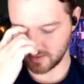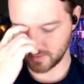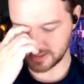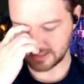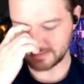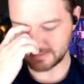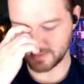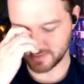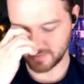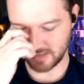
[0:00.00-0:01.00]
would help me
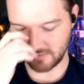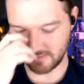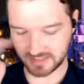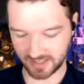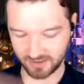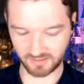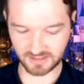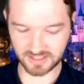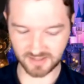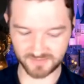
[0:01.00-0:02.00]
with my website and all
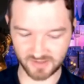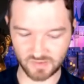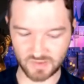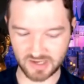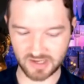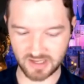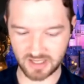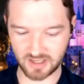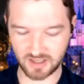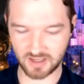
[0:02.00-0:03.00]
that stuff, like,
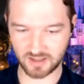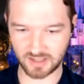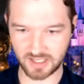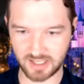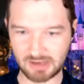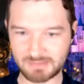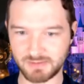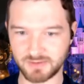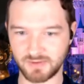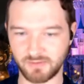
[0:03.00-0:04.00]
we, like, he helped
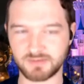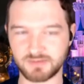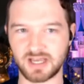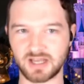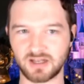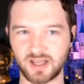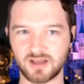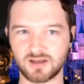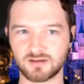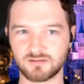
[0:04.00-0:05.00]
me with my website,
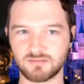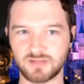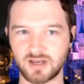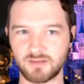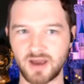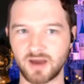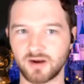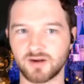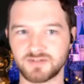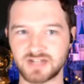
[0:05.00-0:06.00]
like, in a
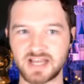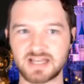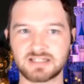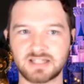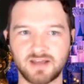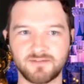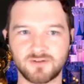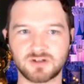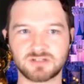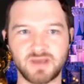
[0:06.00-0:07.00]
matter of days that I
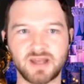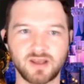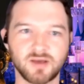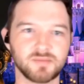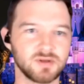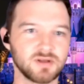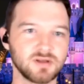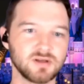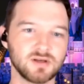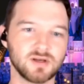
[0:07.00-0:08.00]
first met him.
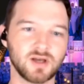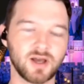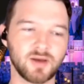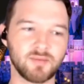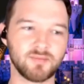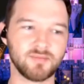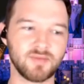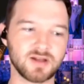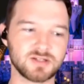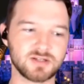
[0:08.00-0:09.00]
Um,
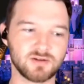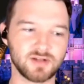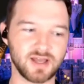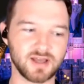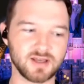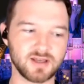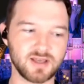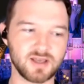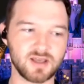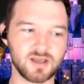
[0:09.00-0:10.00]
and so, like,
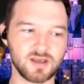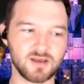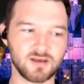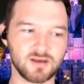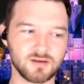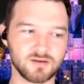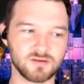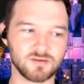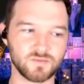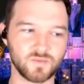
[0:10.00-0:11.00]
he
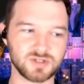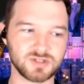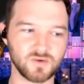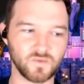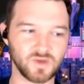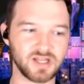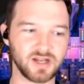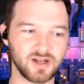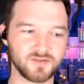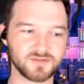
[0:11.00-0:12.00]
was so willing
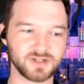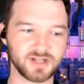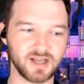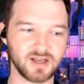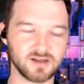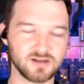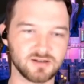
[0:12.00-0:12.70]
enough to, like,